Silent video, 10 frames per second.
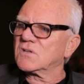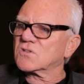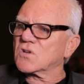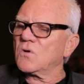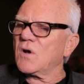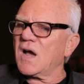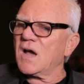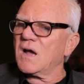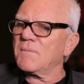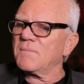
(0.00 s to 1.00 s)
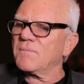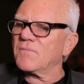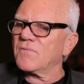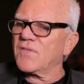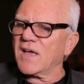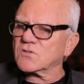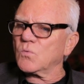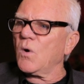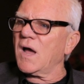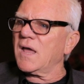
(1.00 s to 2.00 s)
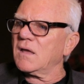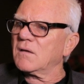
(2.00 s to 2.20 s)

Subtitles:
So that's why.